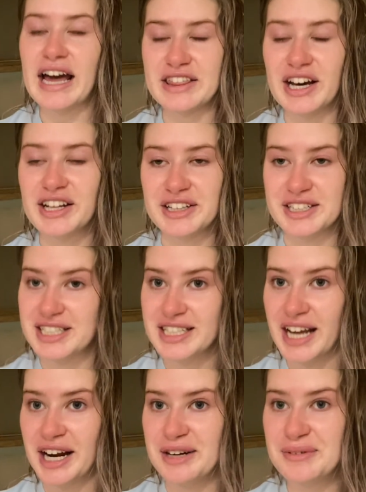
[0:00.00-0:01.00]
thought it looked
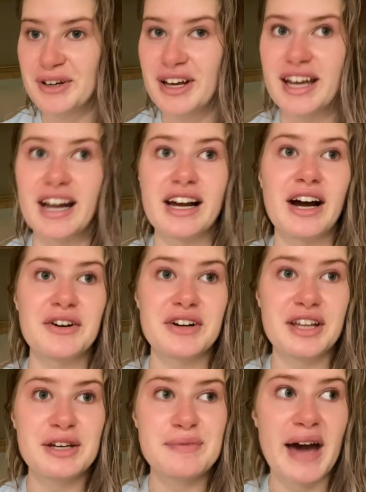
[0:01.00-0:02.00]
terrible, and I got
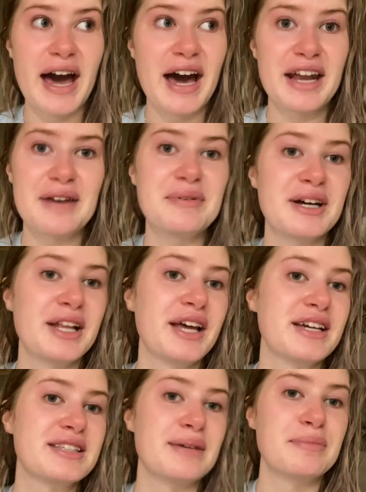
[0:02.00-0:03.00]
really mad. I put
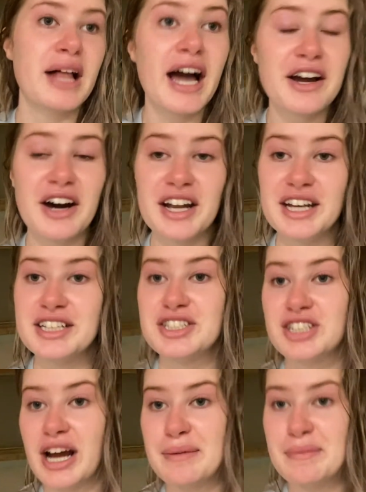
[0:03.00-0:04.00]
like some black on it to
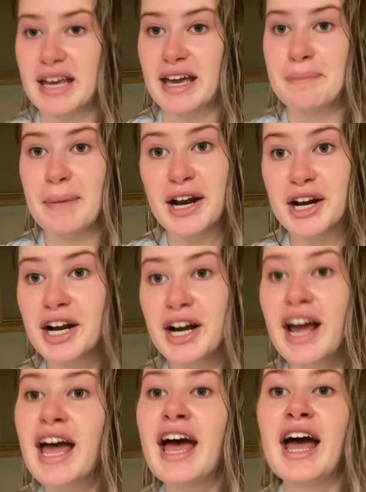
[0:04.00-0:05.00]
try and make it better.
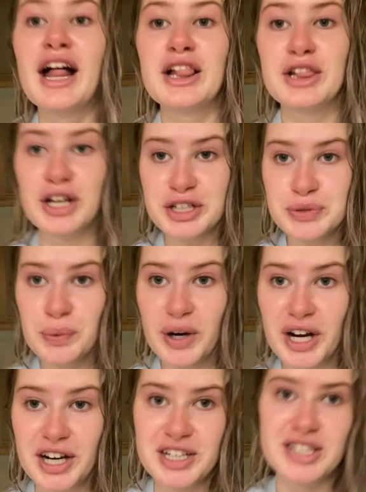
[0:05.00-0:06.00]
Looked
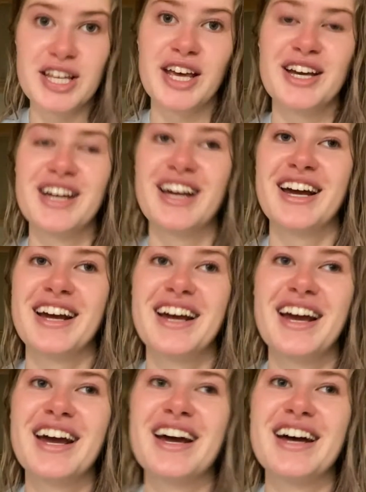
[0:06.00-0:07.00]
worse.
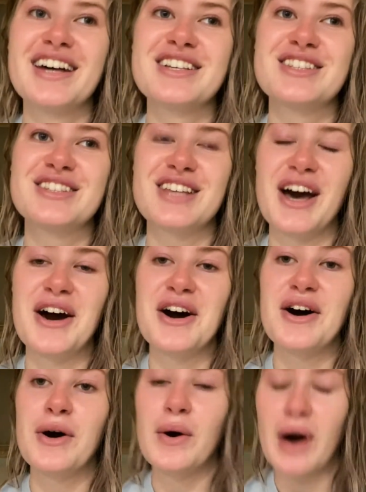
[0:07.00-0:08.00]

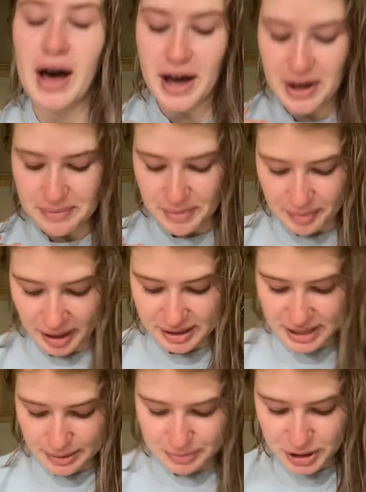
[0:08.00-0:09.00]
So my
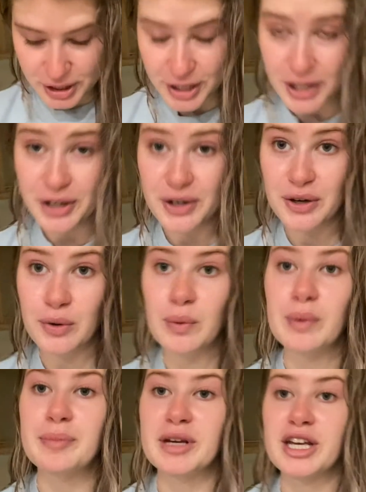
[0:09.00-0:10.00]
tip to you
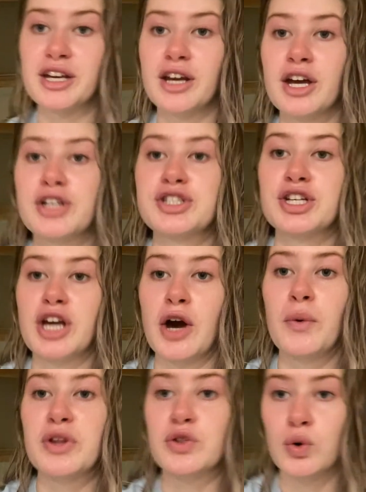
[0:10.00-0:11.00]
would be to
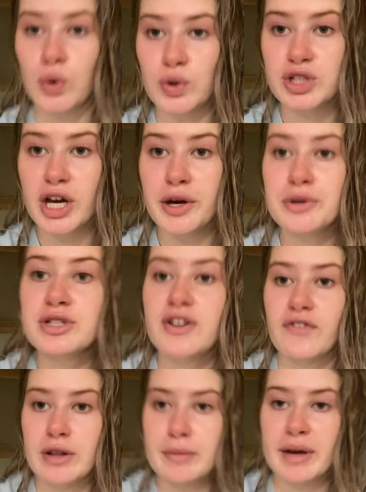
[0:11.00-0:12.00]
go with cool tones
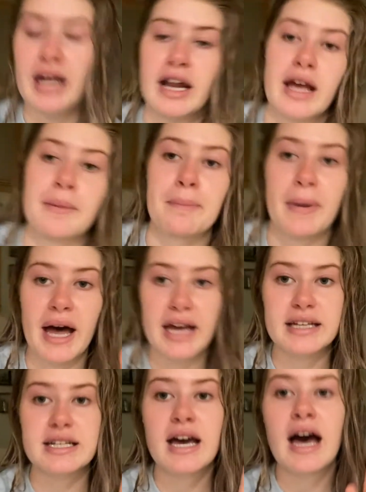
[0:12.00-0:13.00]
from the beginning,
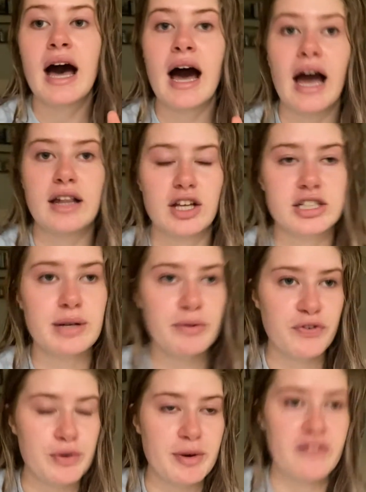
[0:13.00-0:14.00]
but I looked up a
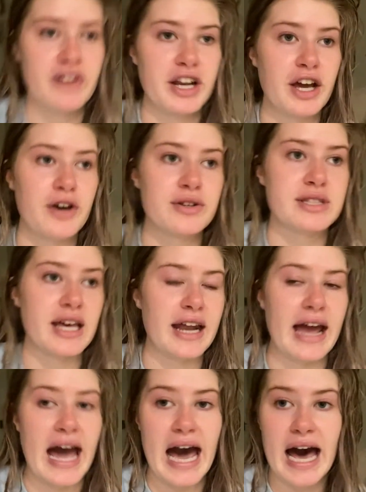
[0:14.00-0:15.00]
few more videos and I
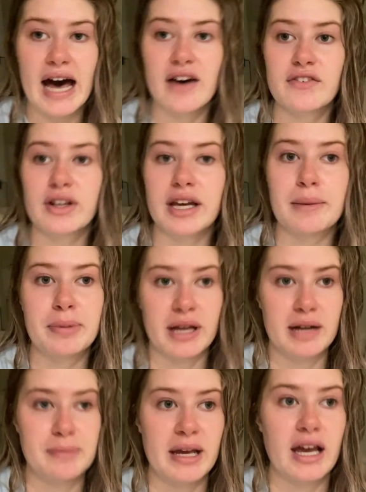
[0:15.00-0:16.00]
have like a
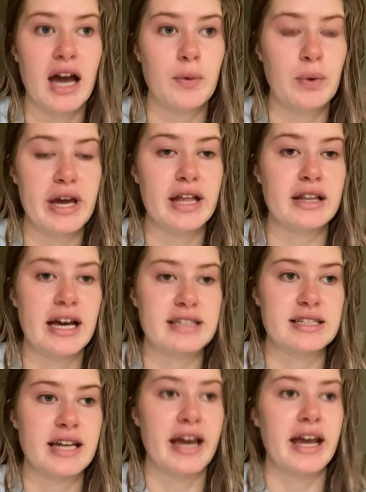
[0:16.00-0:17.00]
plan B. I went
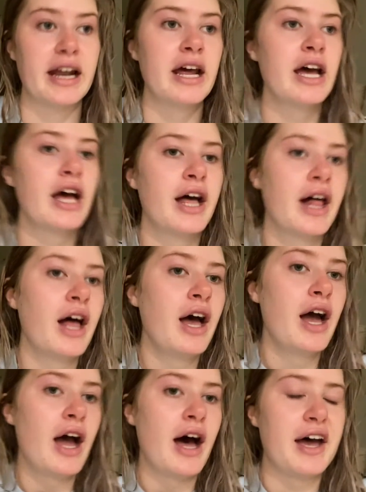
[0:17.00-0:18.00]
last night
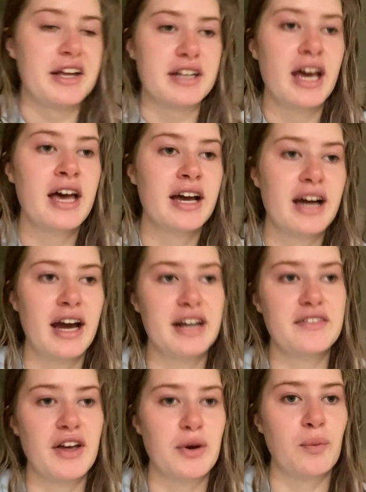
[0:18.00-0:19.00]
and kind
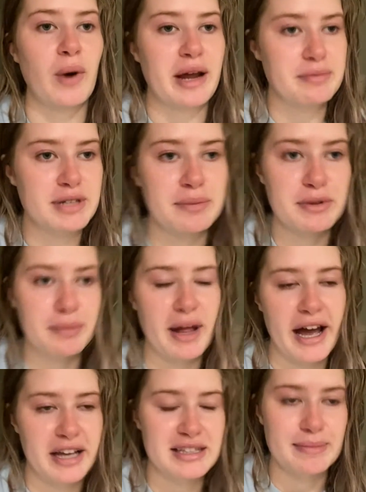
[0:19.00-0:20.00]
of like wiped up the
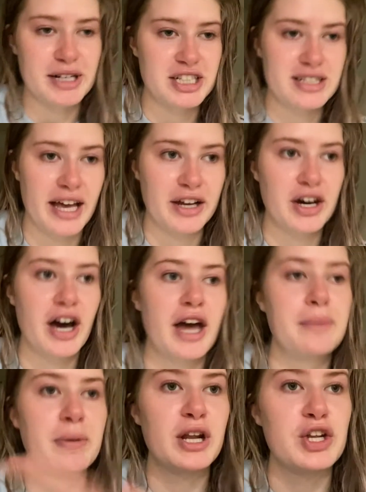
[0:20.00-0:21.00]
black as much as I
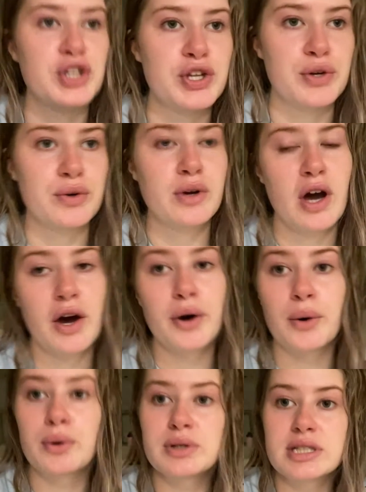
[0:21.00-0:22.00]
could, put a new
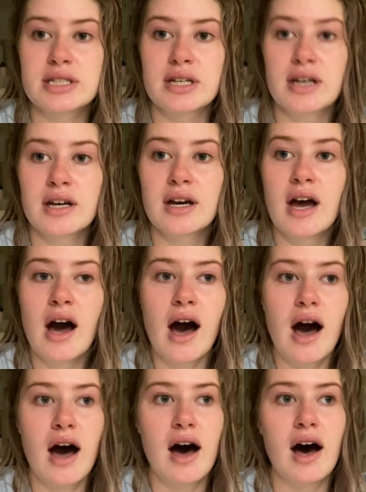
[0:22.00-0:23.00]
coat
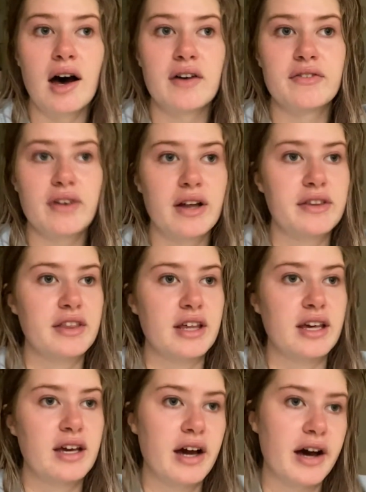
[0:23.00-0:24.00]
of the